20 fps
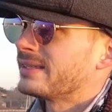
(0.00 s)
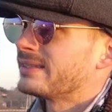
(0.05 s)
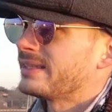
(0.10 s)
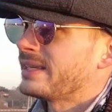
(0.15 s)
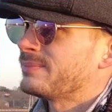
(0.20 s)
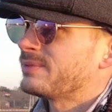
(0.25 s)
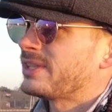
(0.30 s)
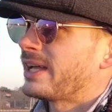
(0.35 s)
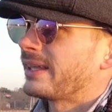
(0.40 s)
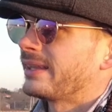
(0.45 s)
it
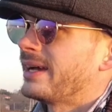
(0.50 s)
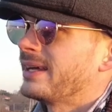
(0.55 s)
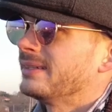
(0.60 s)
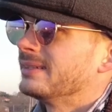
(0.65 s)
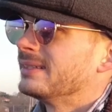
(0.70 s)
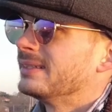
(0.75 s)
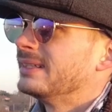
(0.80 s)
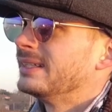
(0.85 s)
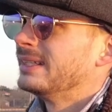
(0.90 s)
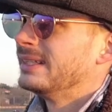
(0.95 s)
seems like that.
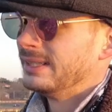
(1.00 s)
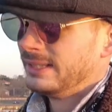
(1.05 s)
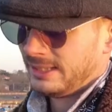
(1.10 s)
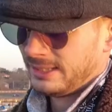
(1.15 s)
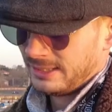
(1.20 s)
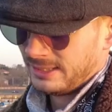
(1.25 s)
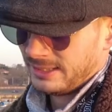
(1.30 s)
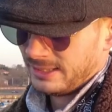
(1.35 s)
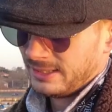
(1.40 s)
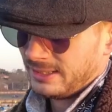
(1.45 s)

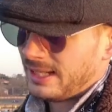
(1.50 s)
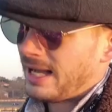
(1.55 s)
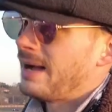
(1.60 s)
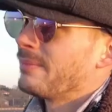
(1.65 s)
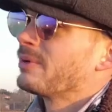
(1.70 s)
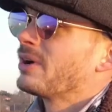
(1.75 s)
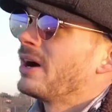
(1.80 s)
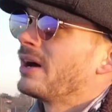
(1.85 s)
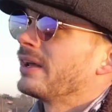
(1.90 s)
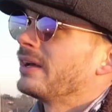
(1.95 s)

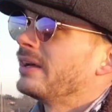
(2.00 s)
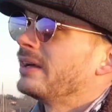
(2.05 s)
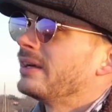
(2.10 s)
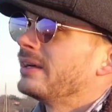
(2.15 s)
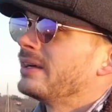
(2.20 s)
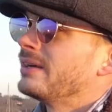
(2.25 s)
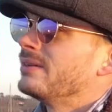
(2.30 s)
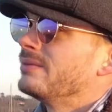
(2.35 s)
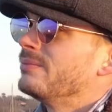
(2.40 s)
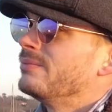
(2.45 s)
I'm
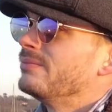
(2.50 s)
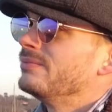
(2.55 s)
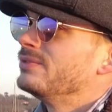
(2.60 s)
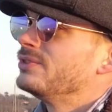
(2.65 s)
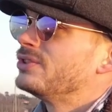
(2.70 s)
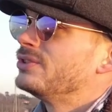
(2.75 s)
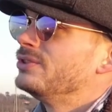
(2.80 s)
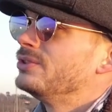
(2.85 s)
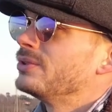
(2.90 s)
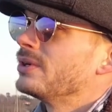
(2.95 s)
gonna,
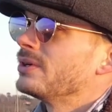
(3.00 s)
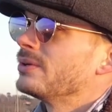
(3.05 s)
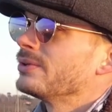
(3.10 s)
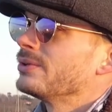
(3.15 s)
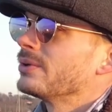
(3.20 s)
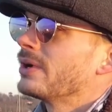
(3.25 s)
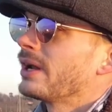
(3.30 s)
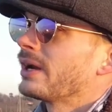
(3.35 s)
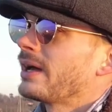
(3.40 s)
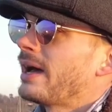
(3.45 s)

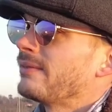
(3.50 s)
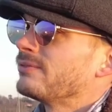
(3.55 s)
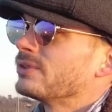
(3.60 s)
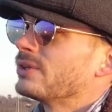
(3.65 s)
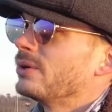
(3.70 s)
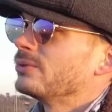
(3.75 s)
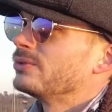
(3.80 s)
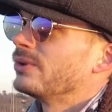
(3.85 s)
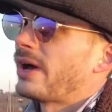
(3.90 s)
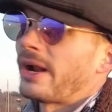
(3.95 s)
you're gonna have to
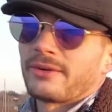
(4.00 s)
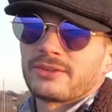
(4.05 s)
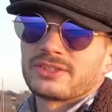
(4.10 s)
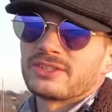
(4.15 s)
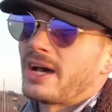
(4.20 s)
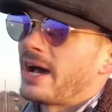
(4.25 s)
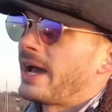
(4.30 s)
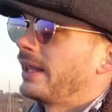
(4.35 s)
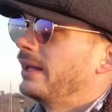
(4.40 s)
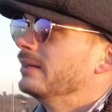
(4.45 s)
go to the other
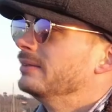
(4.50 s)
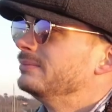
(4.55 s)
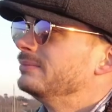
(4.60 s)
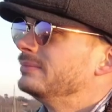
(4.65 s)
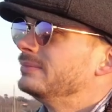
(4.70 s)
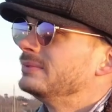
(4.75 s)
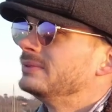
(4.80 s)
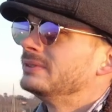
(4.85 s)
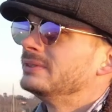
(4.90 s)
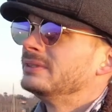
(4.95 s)
side.
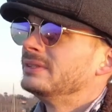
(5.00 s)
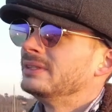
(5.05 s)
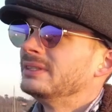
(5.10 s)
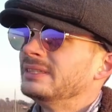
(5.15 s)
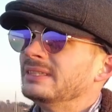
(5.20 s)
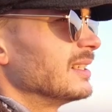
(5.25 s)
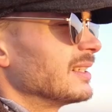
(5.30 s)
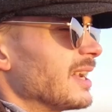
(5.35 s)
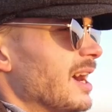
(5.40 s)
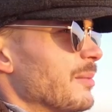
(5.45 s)

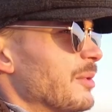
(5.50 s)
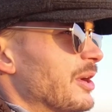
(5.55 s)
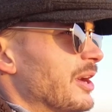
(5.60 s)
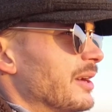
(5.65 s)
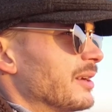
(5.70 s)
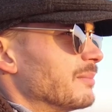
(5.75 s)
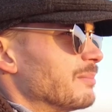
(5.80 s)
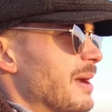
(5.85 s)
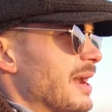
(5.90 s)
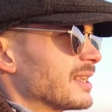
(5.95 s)
Come
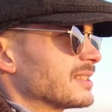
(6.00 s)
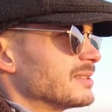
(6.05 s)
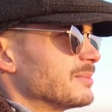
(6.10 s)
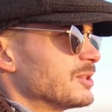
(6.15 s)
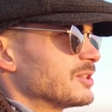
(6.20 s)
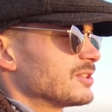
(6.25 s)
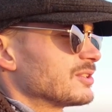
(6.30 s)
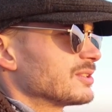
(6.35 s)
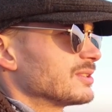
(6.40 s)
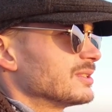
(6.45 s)
here,
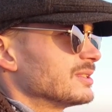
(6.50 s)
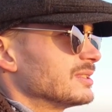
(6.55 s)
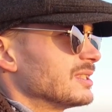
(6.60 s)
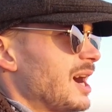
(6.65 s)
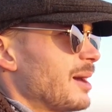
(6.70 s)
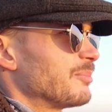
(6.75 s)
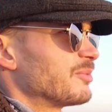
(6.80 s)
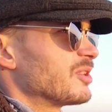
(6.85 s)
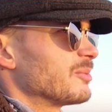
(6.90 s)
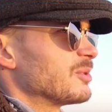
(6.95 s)
Maximus,
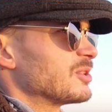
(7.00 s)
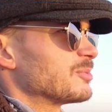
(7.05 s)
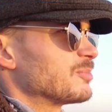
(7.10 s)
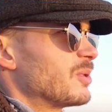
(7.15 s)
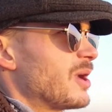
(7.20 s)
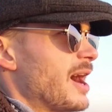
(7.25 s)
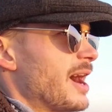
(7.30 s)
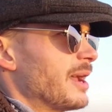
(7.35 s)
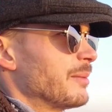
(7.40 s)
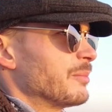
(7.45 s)
Optimus
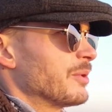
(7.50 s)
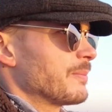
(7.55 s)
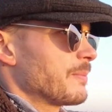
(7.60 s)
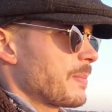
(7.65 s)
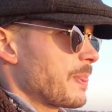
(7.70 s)
Prime,